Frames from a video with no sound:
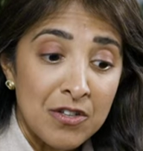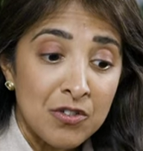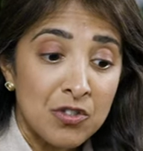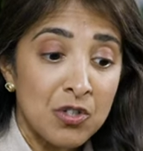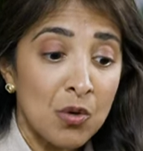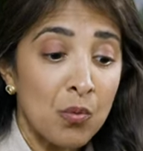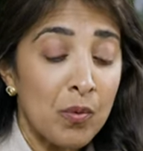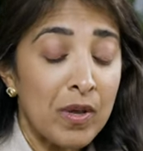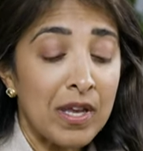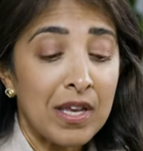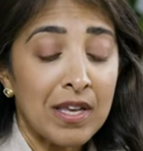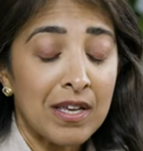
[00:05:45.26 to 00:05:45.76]

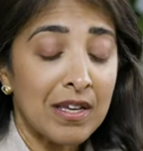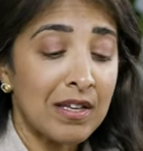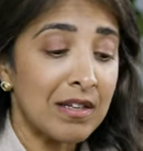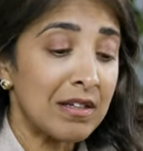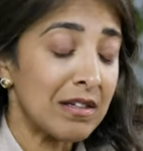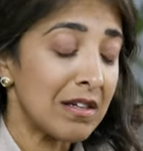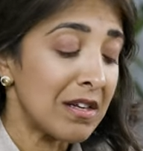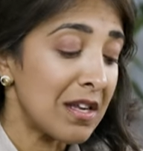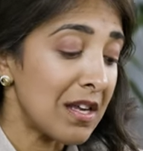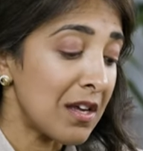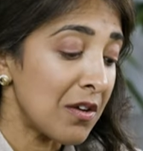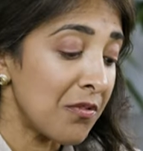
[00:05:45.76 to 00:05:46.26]
so we
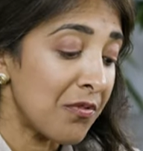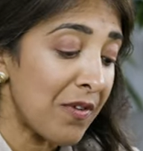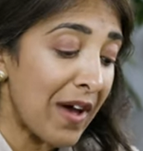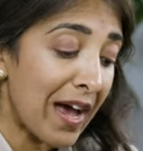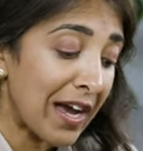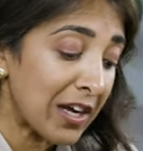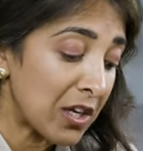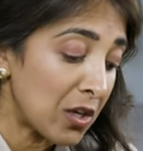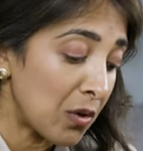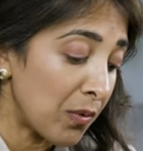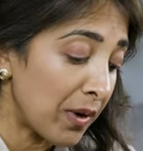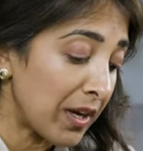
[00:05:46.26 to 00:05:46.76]
can
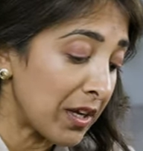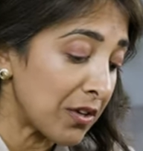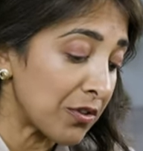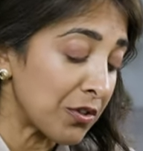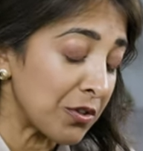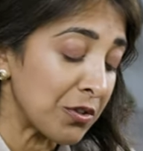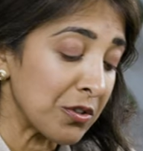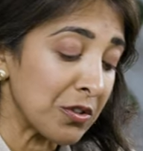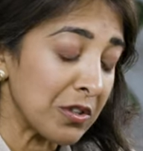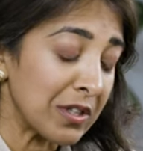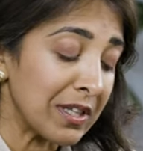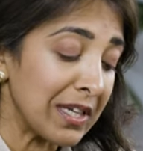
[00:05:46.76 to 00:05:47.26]
evacuate
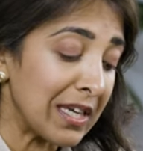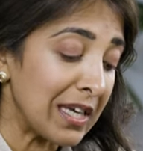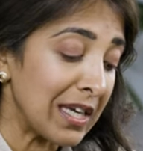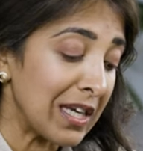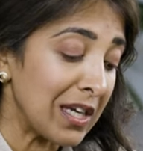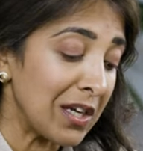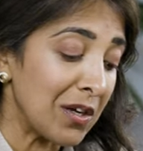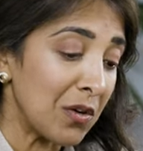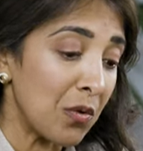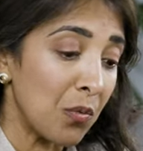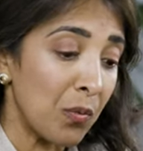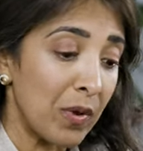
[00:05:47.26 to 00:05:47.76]

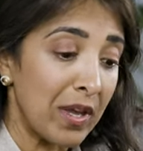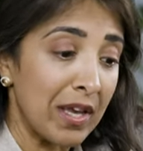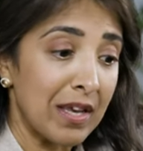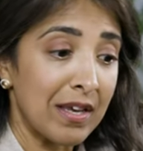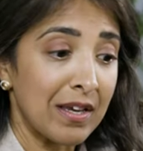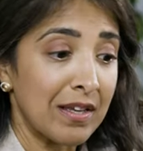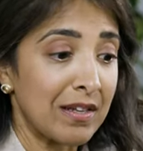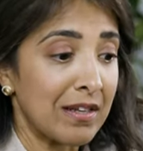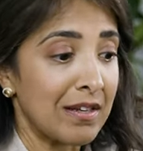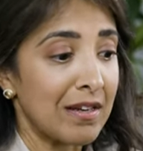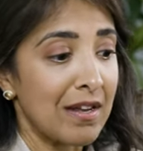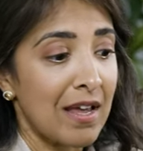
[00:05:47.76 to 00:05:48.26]
early, we
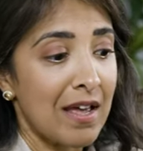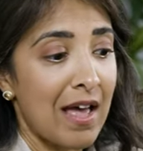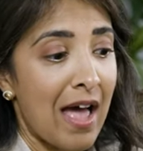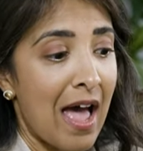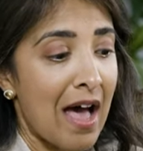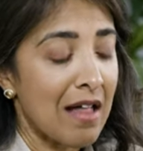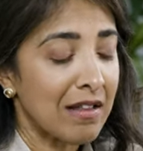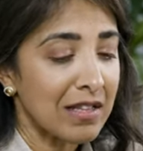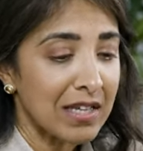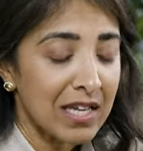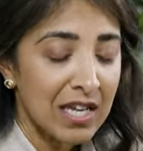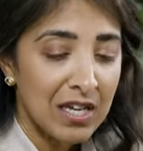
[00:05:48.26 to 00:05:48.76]
can
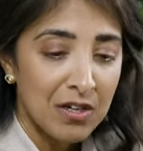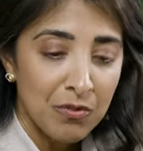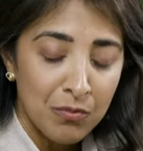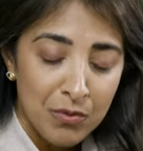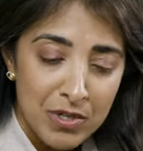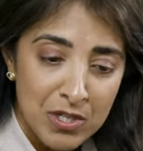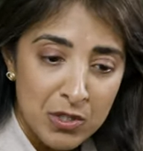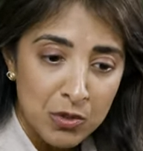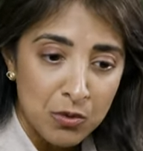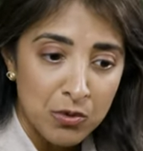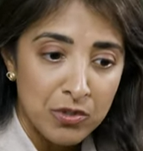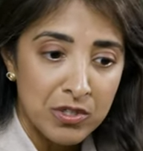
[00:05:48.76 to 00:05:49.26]
allocate
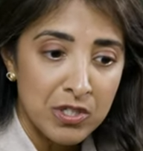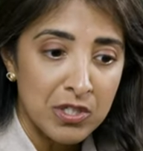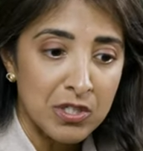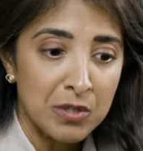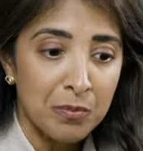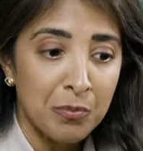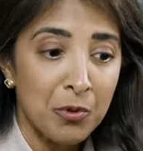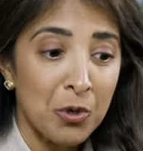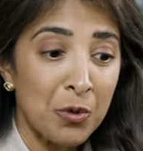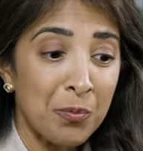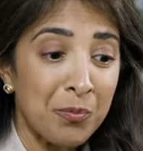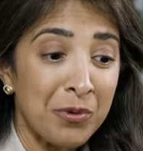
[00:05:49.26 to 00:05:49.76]
resources
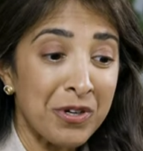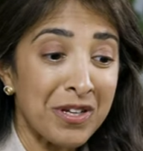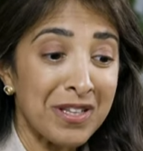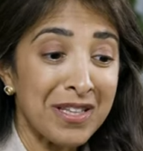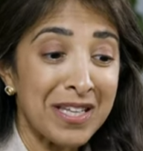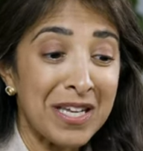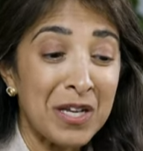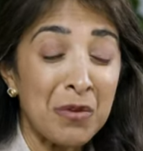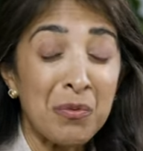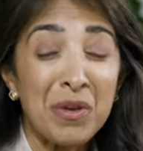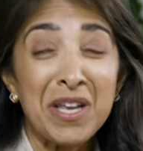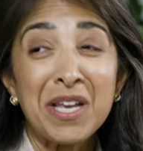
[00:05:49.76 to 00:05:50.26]

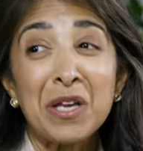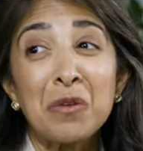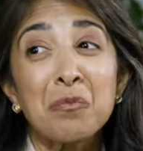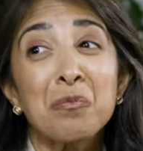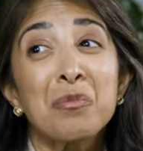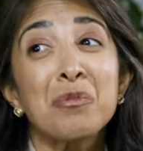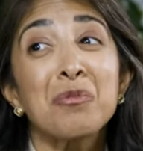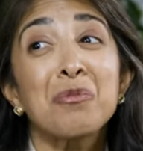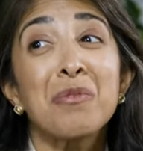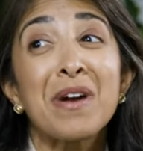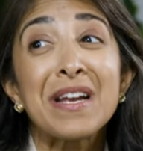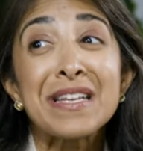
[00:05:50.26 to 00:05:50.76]
appropriately, we can
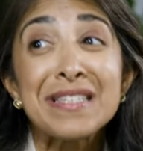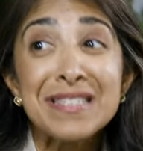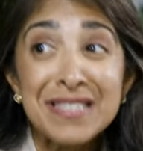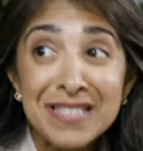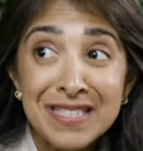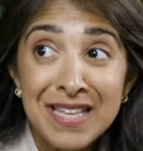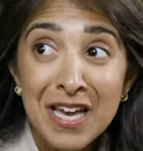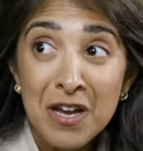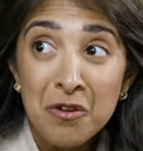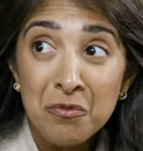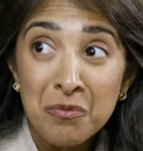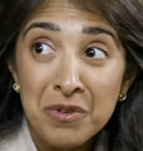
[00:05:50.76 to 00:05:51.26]
price
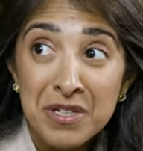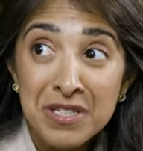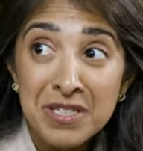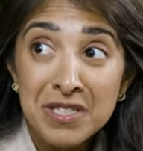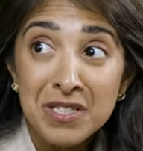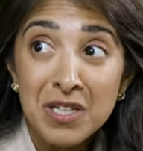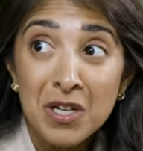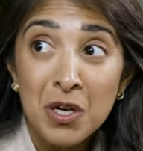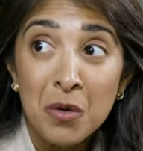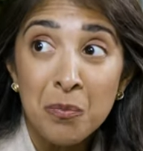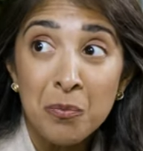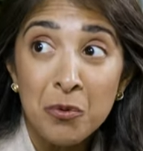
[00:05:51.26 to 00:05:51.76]
that
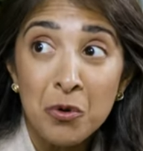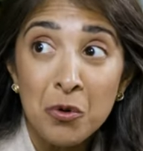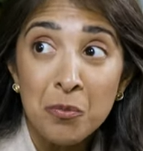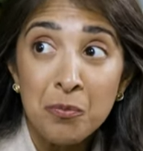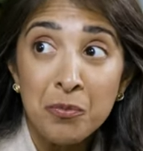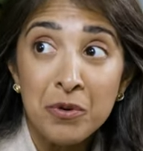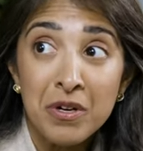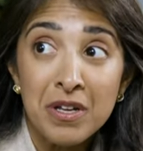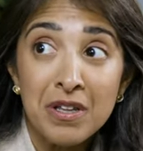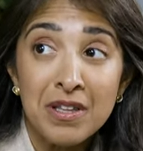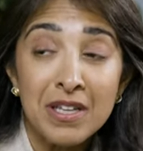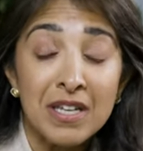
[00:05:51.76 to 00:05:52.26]
risk
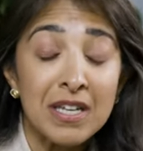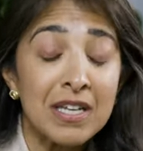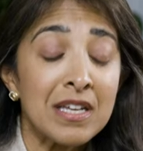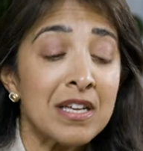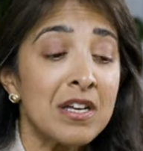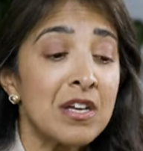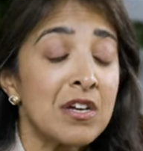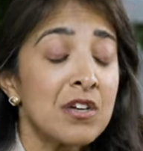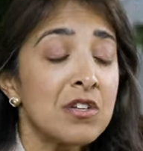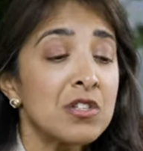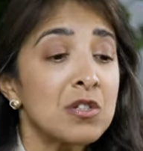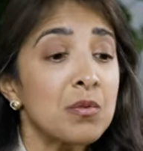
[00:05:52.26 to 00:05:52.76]
appropriately,
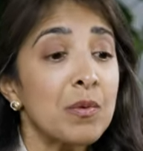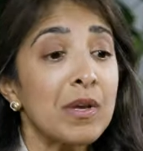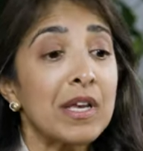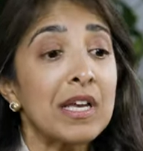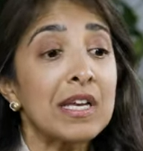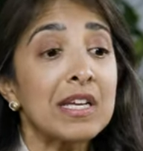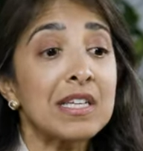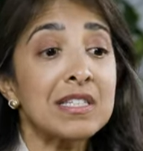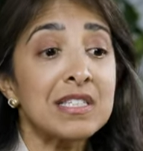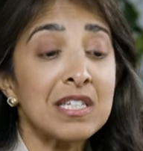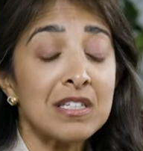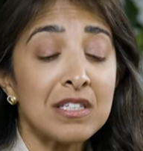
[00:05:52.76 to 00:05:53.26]
so we
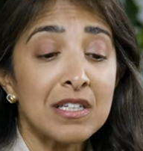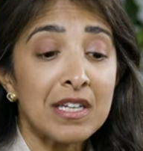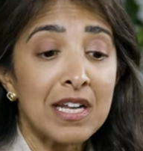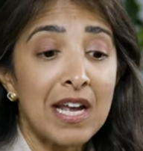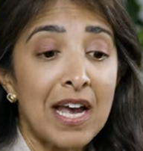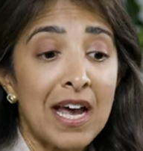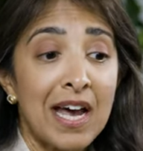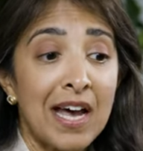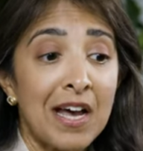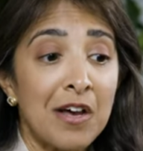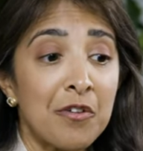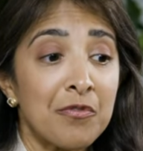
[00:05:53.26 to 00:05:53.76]
can continue to
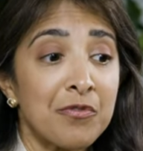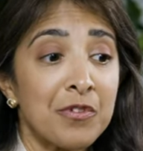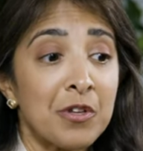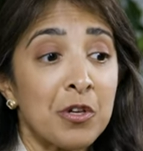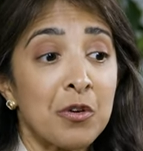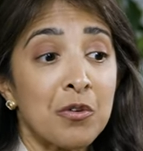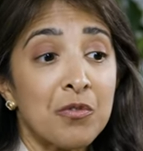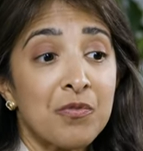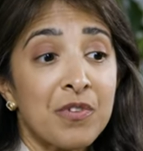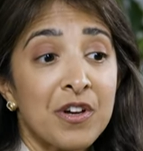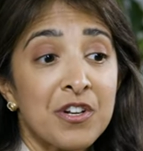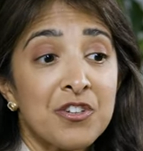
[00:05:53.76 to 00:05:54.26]
have you
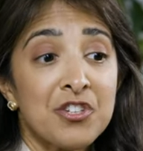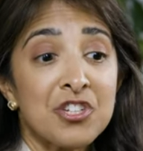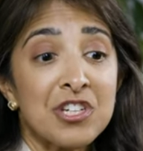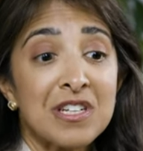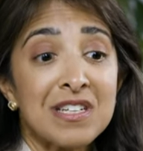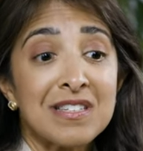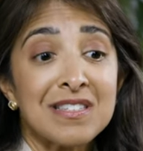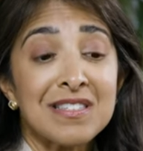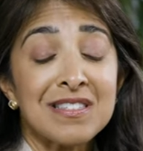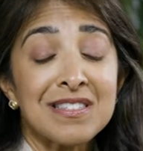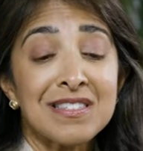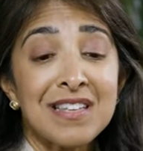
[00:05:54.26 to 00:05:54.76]
know a
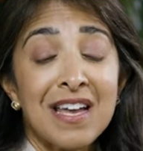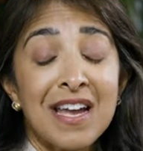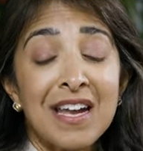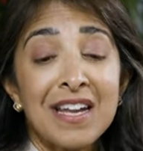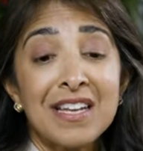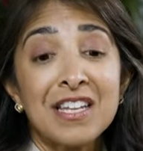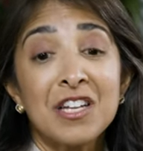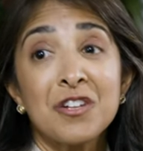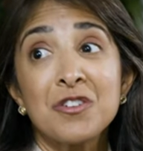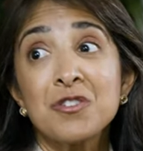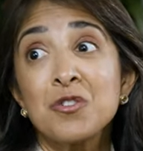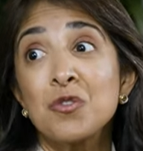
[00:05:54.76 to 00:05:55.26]
functioning
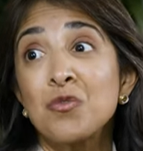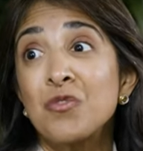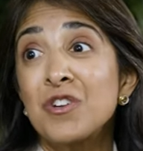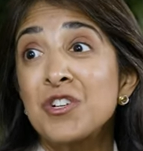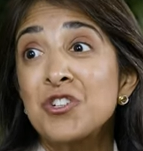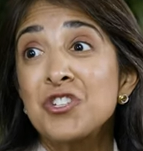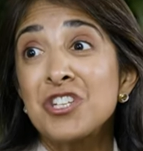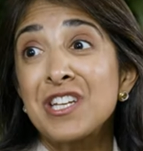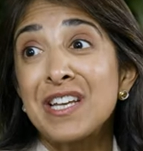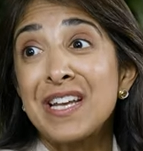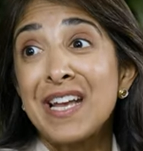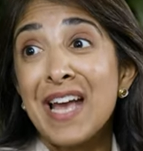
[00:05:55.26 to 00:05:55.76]
society and also
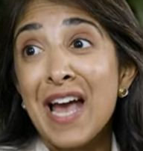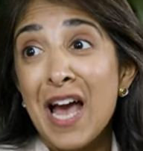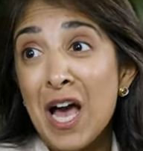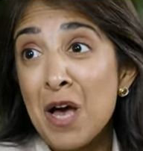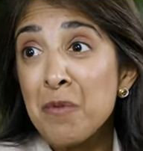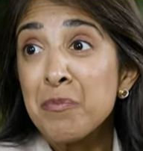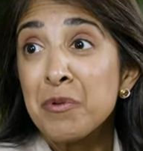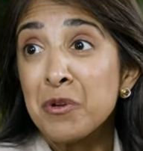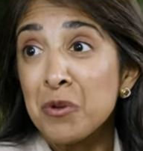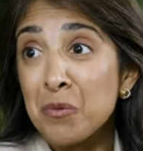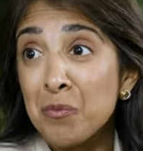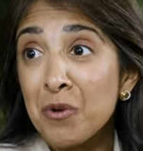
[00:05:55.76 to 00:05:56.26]
functioning
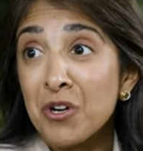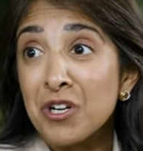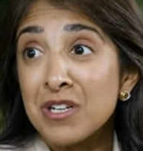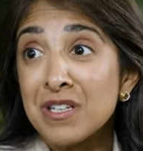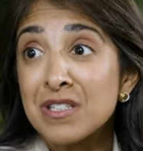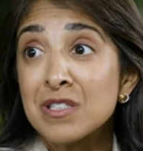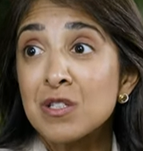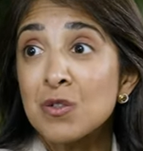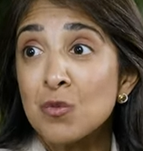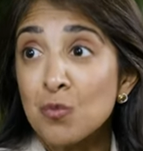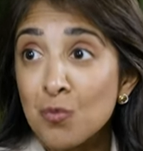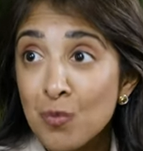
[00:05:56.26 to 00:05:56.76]
capital
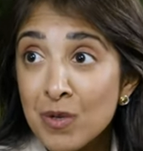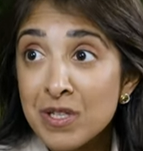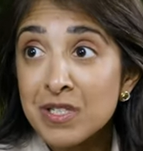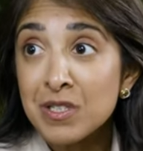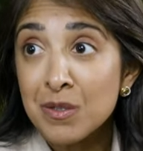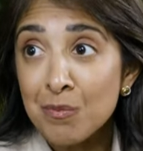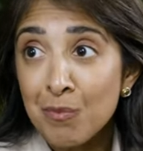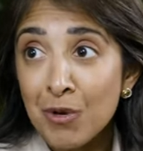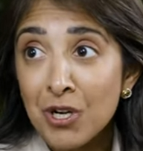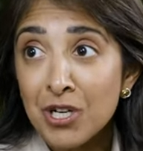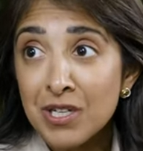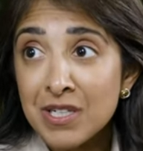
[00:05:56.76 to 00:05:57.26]
markets and
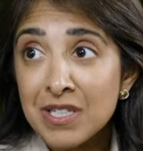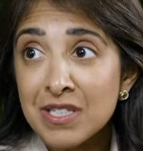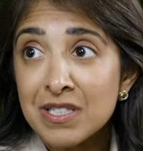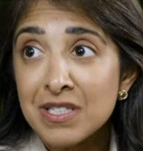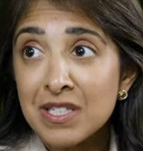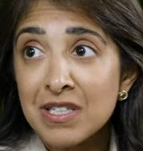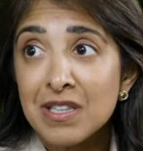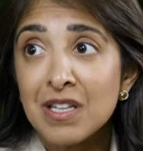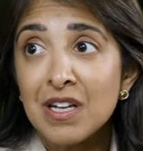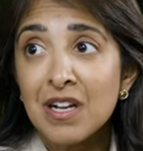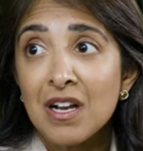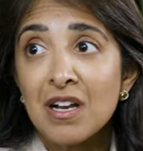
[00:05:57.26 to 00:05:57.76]
risk
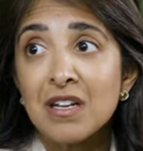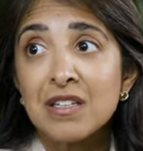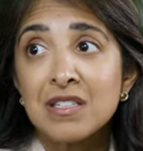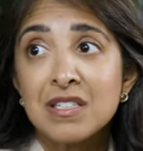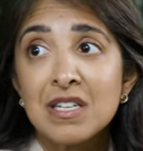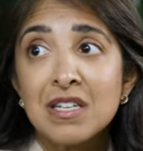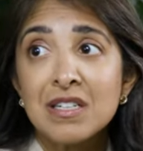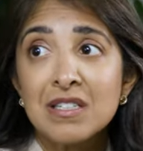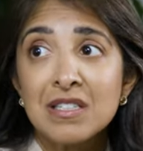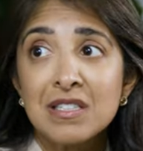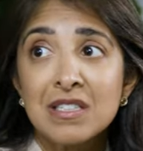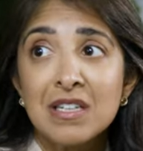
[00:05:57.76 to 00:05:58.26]
markets in the
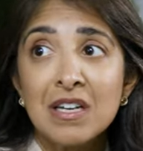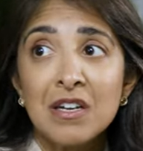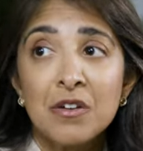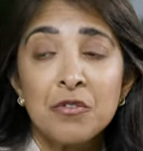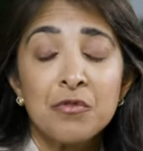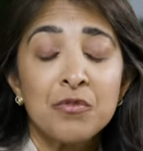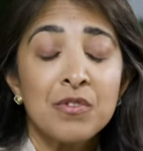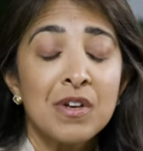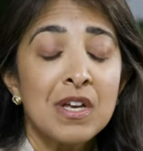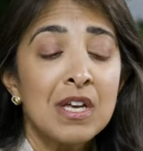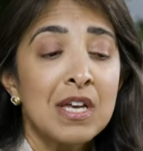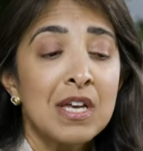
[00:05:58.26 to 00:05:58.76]
context of